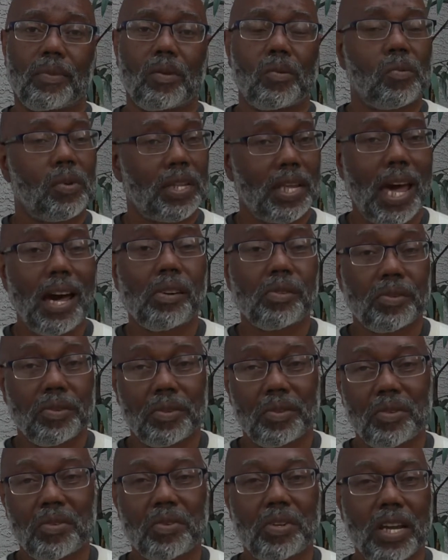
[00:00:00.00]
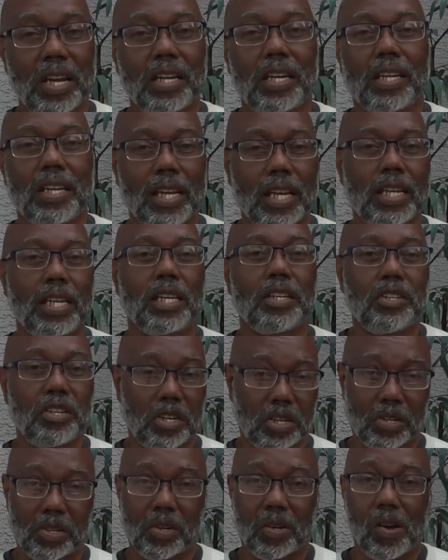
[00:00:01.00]
without creating any
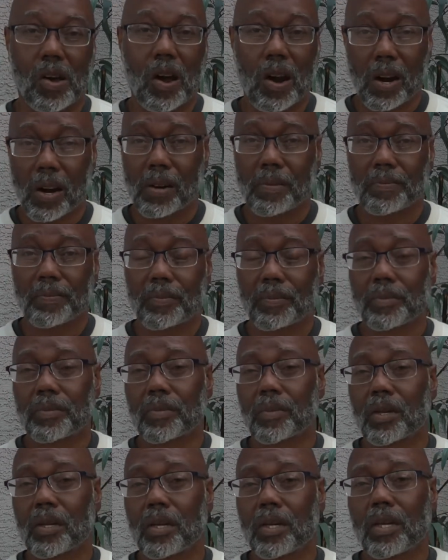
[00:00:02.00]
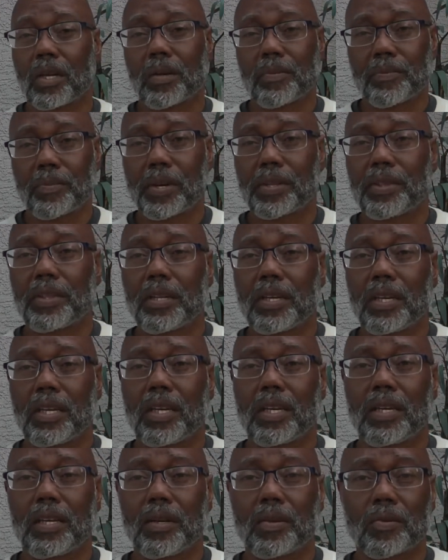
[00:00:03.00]
additional harm. But
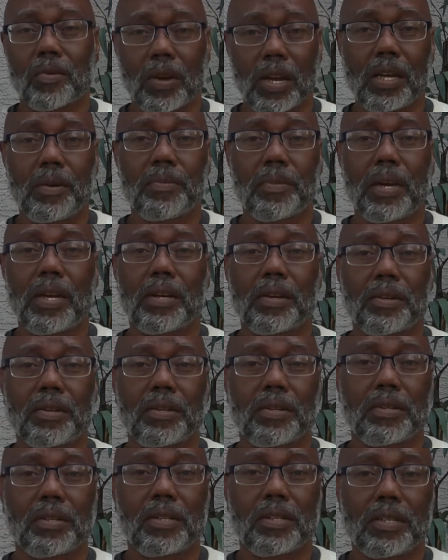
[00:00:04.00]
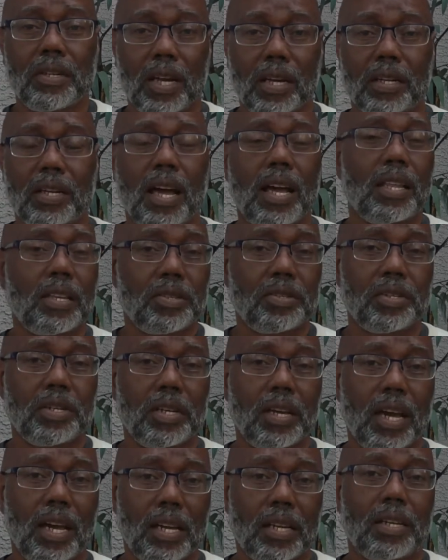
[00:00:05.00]
the Rainmaker technology
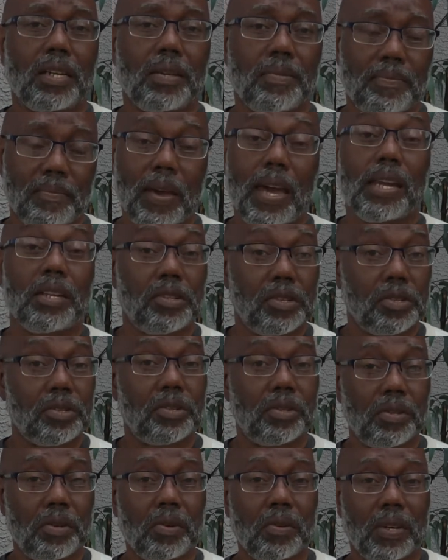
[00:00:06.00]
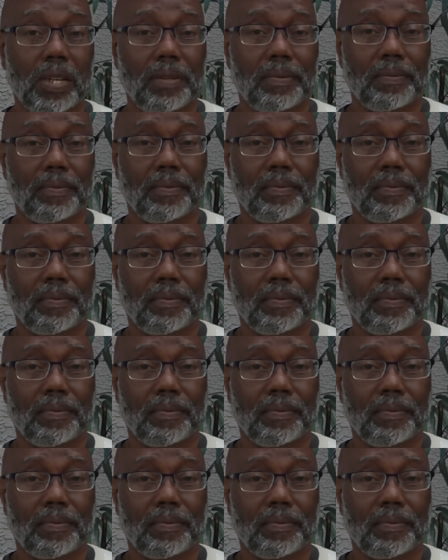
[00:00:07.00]
manages to do it.